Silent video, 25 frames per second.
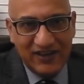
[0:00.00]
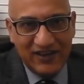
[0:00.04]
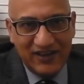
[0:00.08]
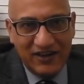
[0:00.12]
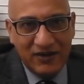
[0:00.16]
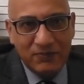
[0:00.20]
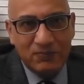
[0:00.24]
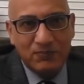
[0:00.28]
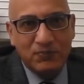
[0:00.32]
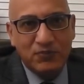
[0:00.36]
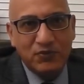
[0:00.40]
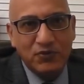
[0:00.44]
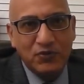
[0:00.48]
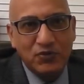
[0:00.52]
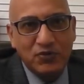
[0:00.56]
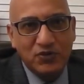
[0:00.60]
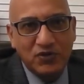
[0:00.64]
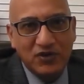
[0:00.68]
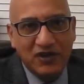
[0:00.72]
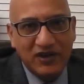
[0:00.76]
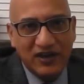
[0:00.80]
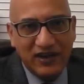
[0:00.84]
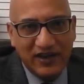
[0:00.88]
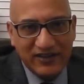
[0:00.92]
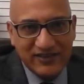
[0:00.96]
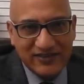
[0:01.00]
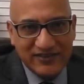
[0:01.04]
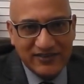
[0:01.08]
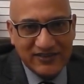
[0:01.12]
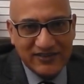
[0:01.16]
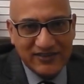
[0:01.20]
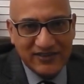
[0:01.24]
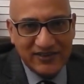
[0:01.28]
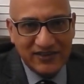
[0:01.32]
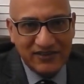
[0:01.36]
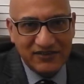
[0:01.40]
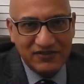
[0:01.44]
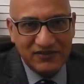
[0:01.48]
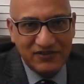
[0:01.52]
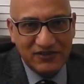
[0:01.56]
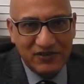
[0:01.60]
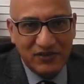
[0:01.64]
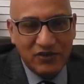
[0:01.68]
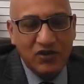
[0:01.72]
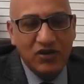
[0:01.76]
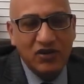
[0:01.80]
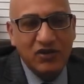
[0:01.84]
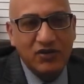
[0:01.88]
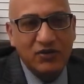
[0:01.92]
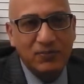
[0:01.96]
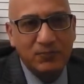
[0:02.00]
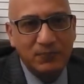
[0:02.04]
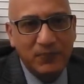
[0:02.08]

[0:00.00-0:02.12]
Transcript: a progressive or